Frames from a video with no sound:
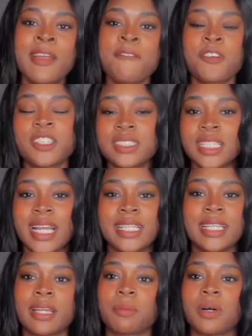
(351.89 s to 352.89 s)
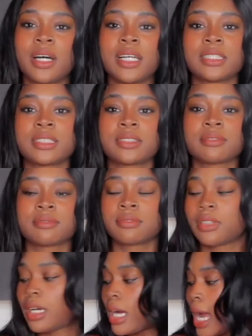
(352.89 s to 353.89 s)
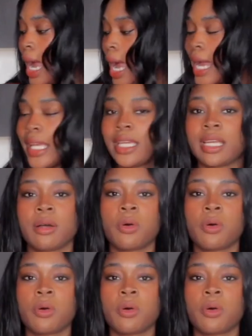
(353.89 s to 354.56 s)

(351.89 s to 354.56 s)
First thing I did was I